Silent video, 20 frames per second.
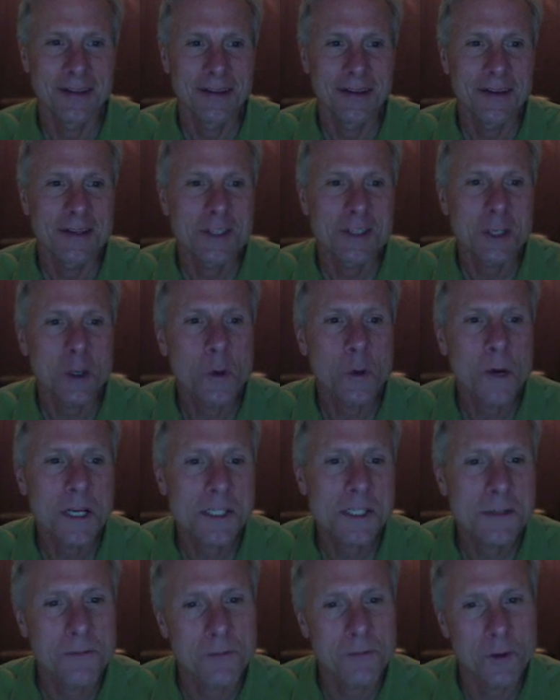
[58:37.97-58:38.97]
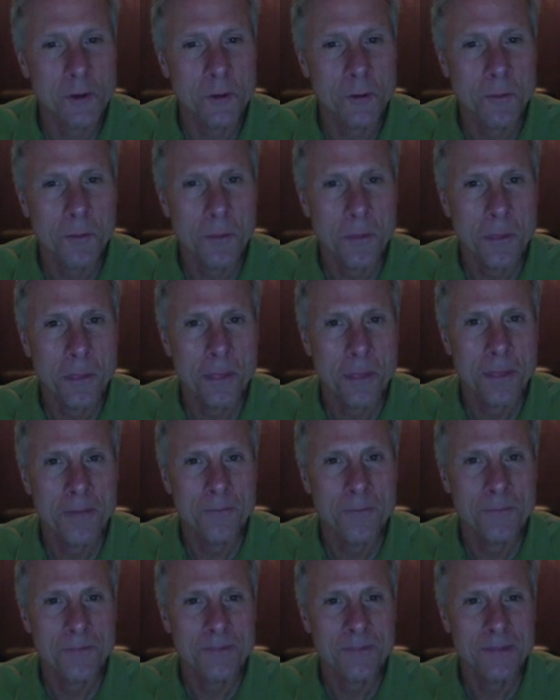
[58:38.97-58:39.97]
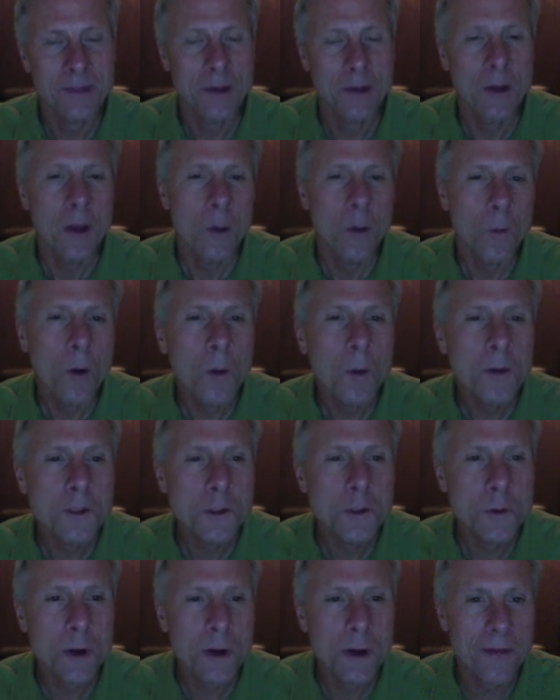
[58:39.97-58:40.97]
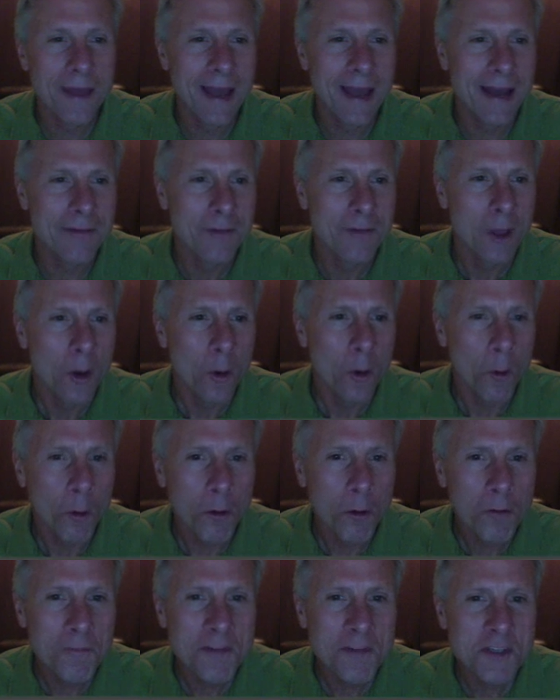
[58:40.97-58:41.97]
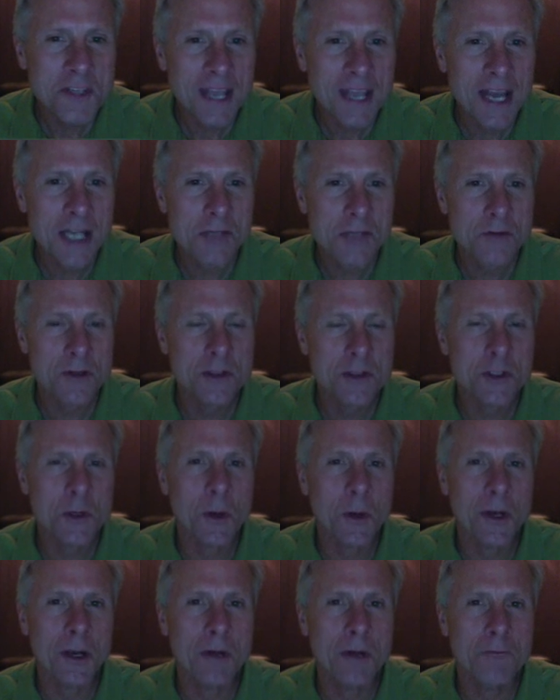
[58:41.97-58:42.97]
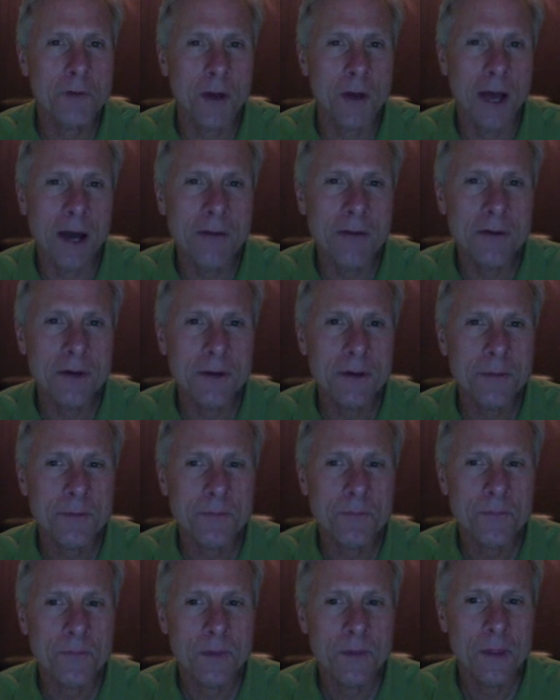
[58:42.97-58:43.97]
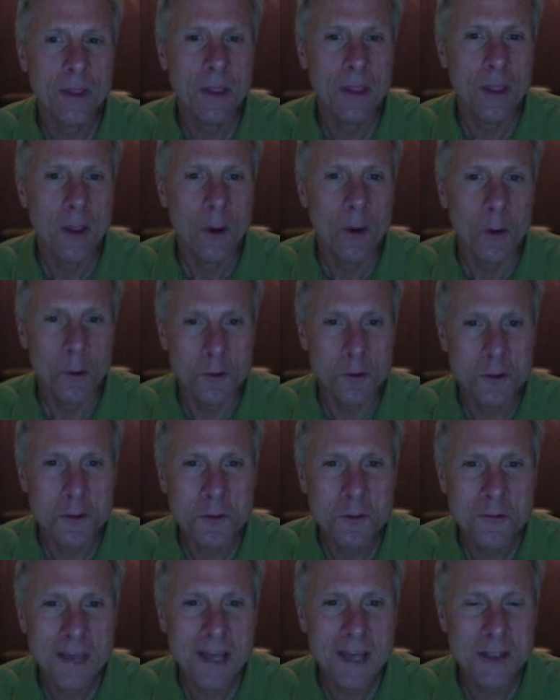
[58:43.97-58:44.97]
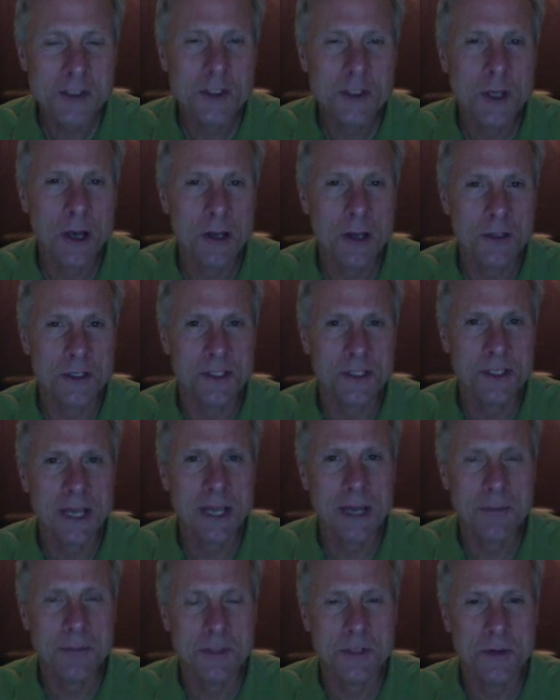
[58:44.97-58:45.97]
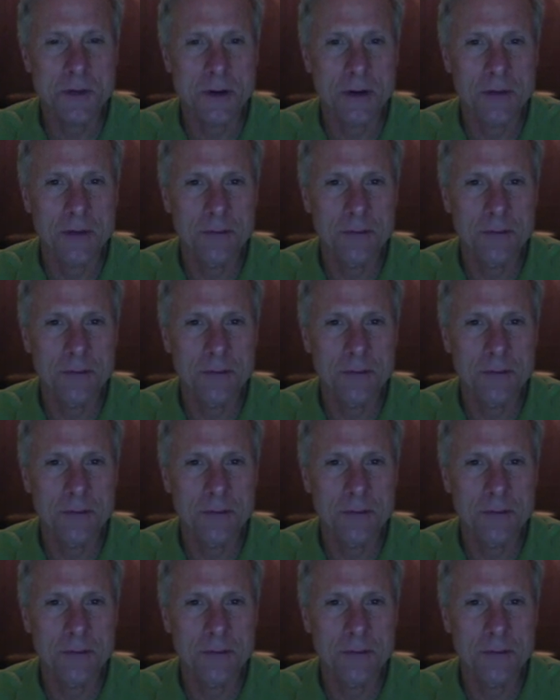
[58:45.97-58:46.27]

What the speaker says: So question for you, what would you rather have? All of these cash flows going on forever, or $2,000 at time 0?